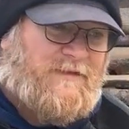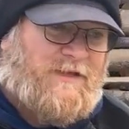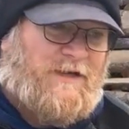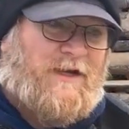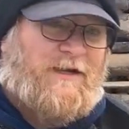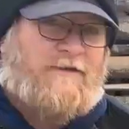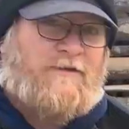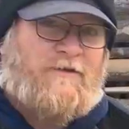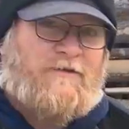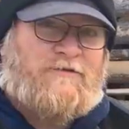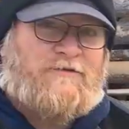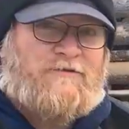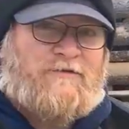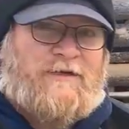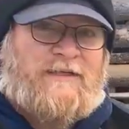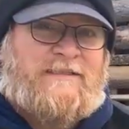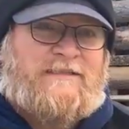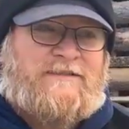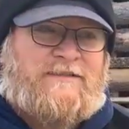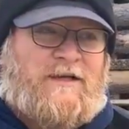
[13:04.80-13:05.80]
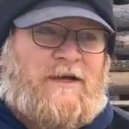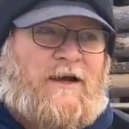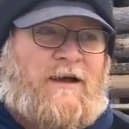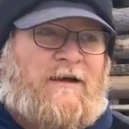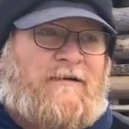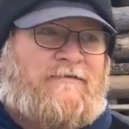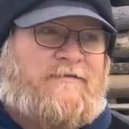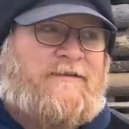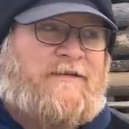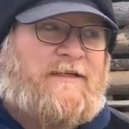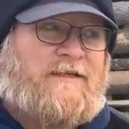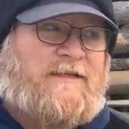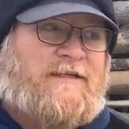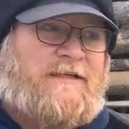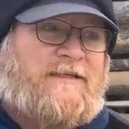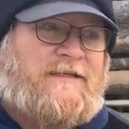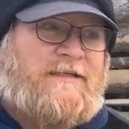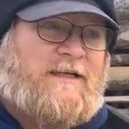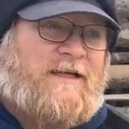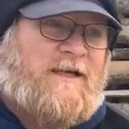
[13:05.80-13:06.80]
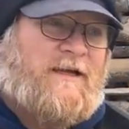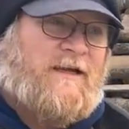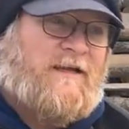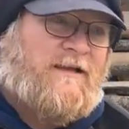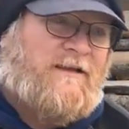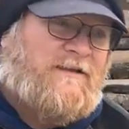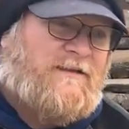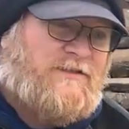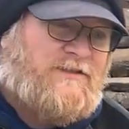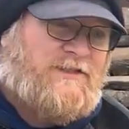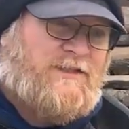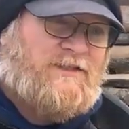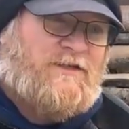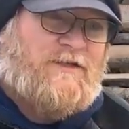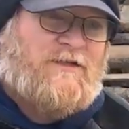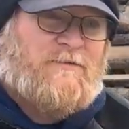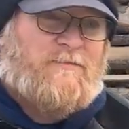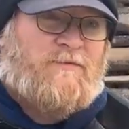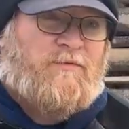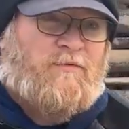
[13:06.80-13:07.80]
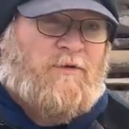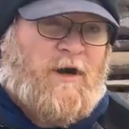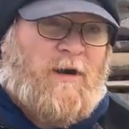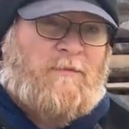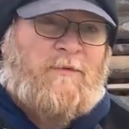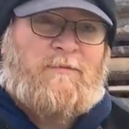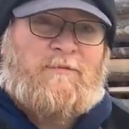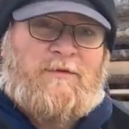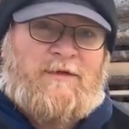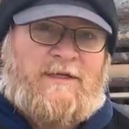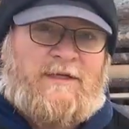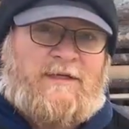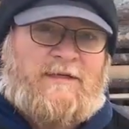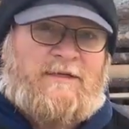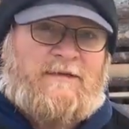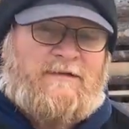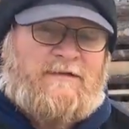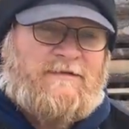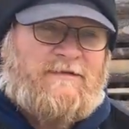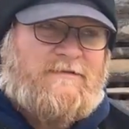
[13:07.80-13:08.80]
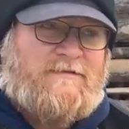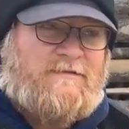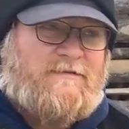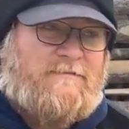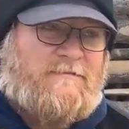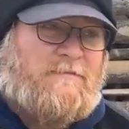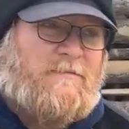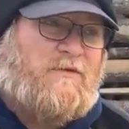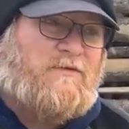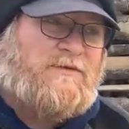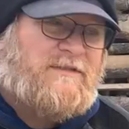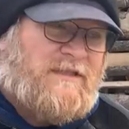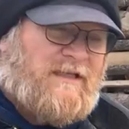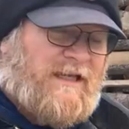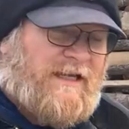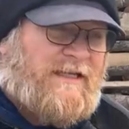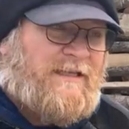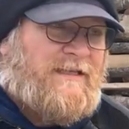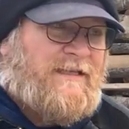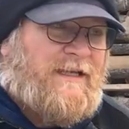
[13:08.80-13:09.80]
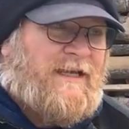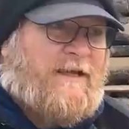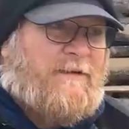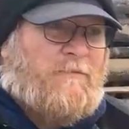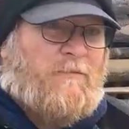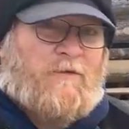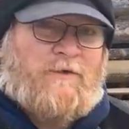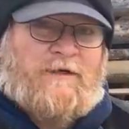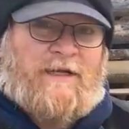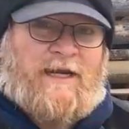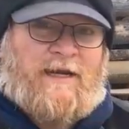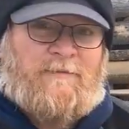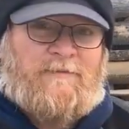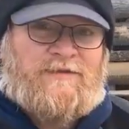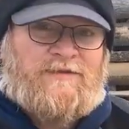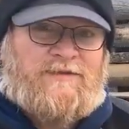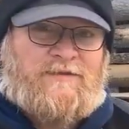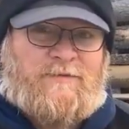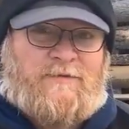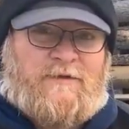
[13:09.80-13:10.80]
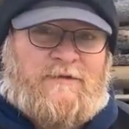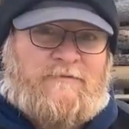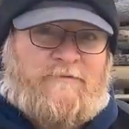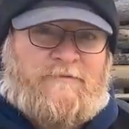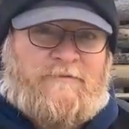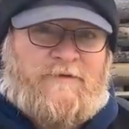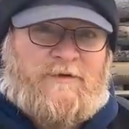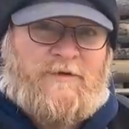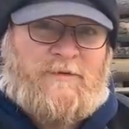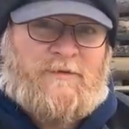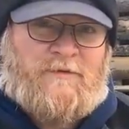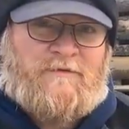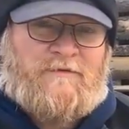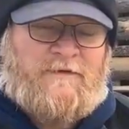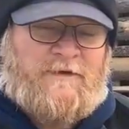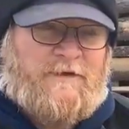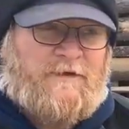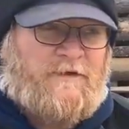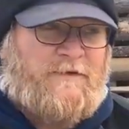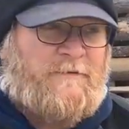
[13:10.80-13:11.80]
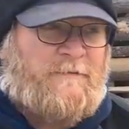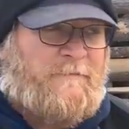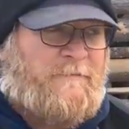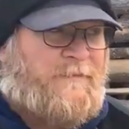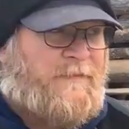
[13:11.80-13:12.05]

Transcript: cut those rings off, she could have probably most likely had more damage to her finger.